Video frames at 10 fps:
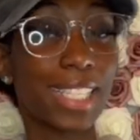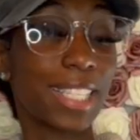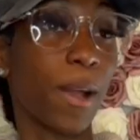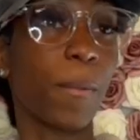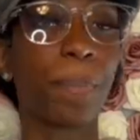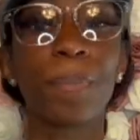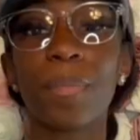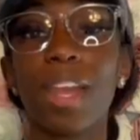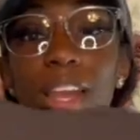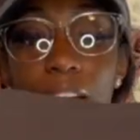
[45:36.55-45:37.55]
so
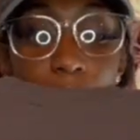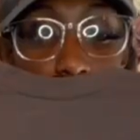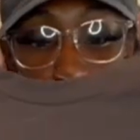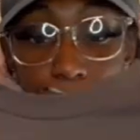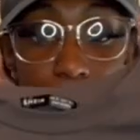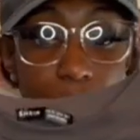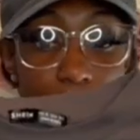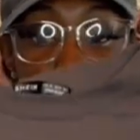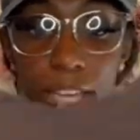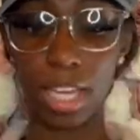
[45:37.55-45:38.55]
i will be
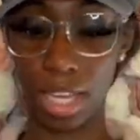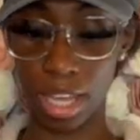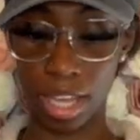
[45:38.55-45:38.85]
cutting